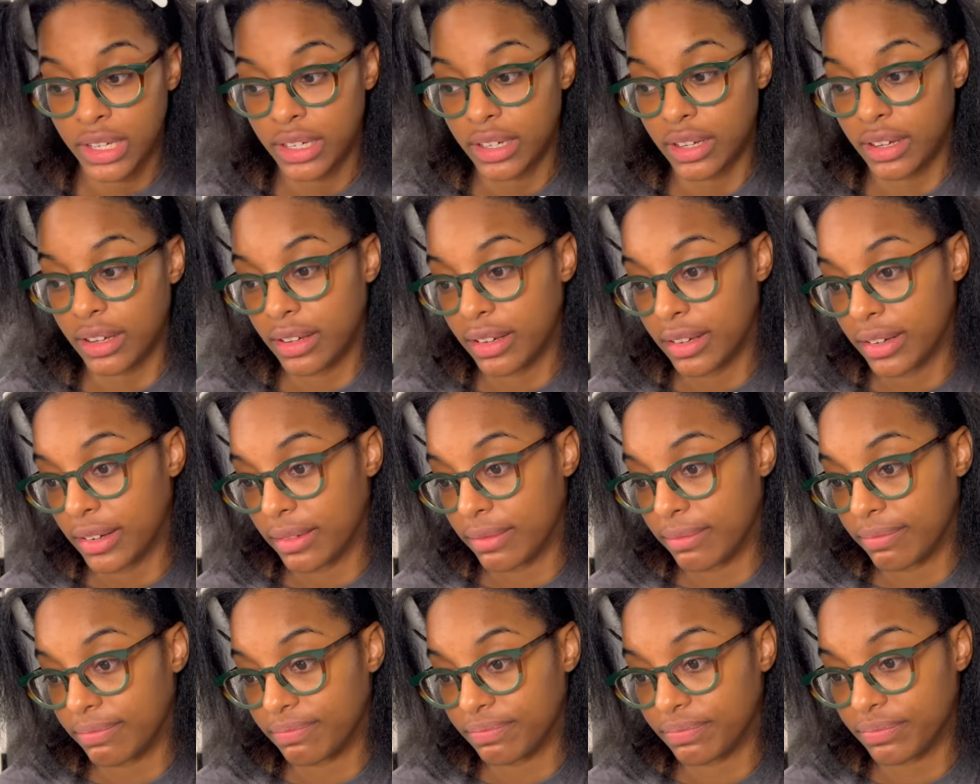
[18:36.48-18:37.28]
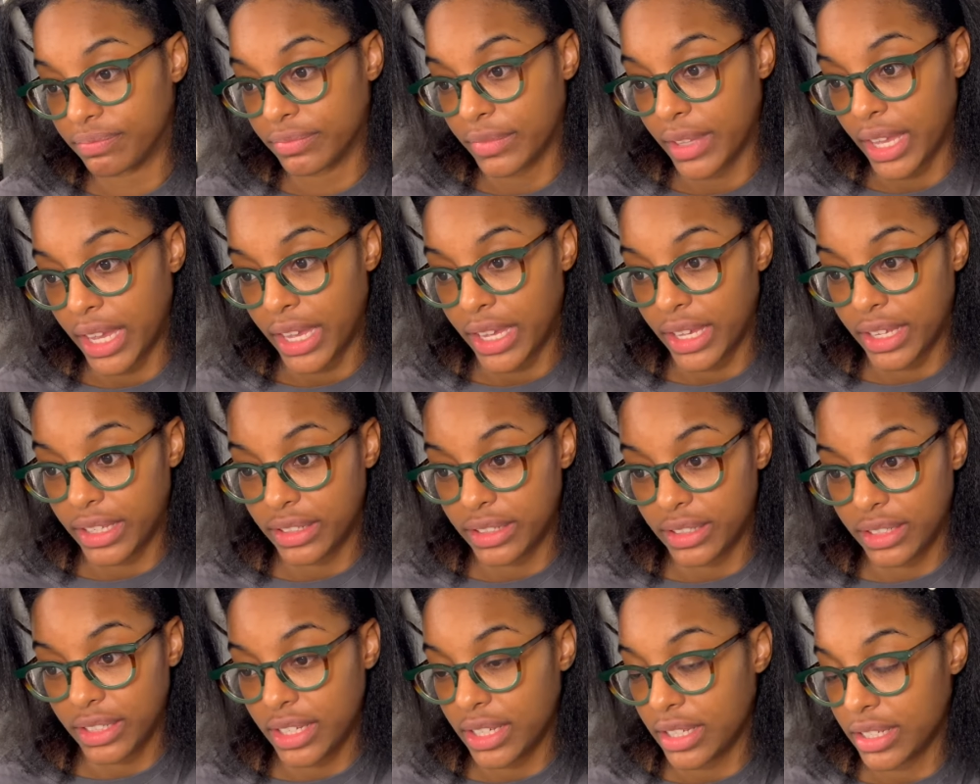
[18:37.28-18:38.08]
Um, and
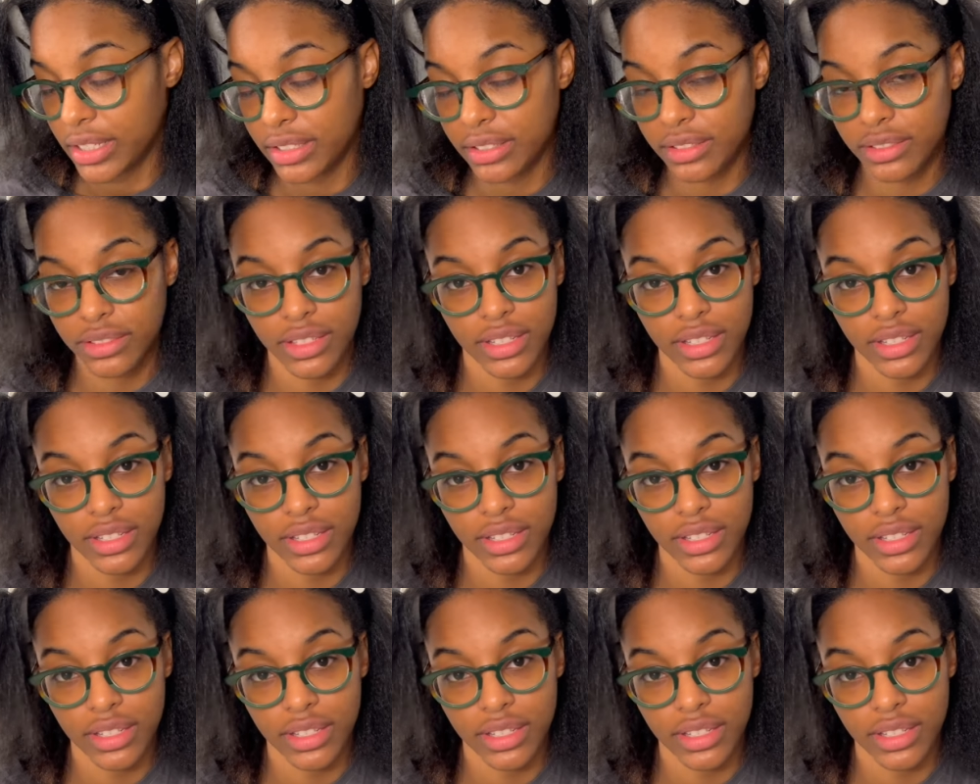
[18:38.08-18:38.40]
again,